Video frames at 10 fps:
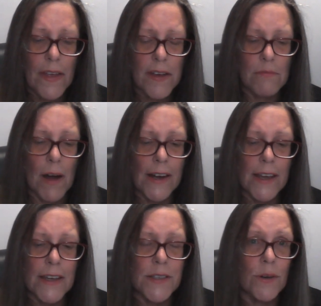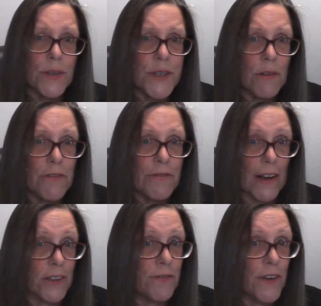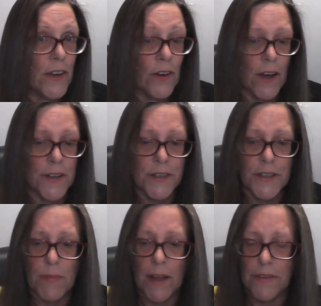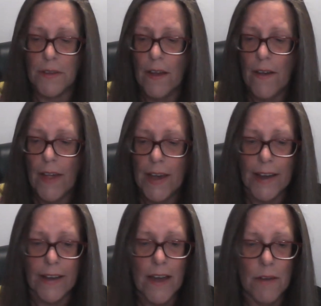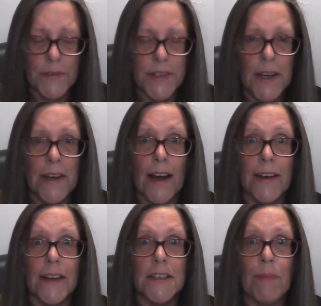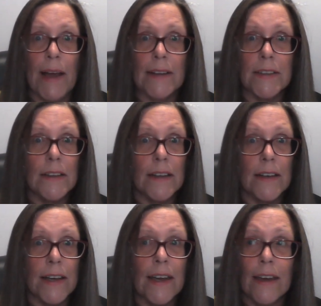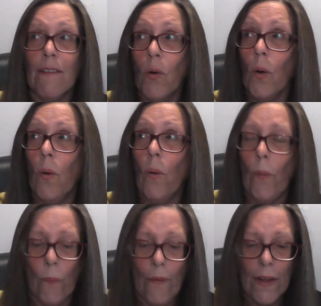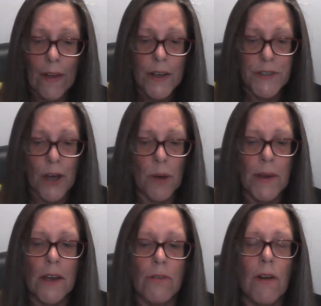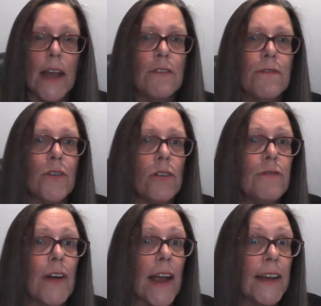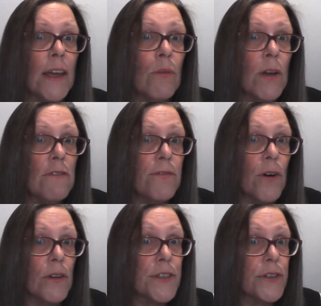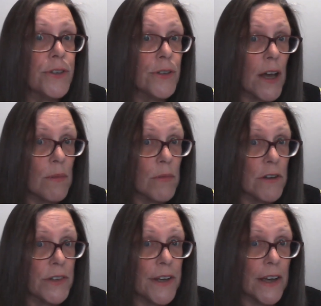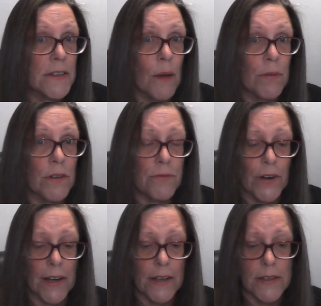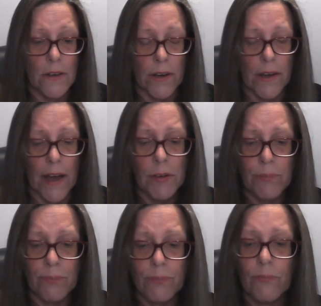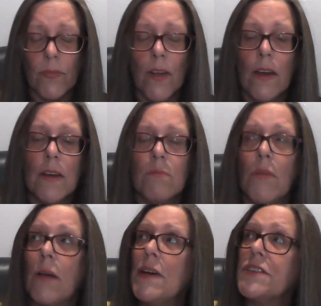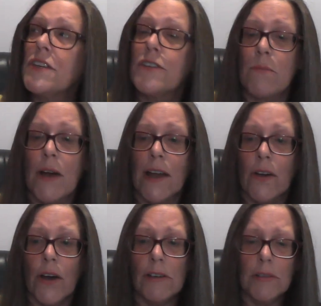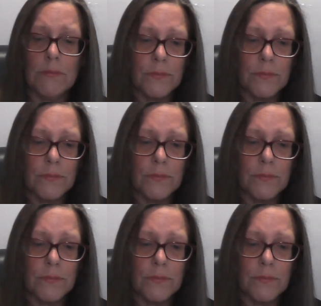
Money is also a factor for you guys this month. It comes in unexpectedly. Woohoo! So be grateful for any windfalls that do come over the next couple of weeks, okay? My message from my girl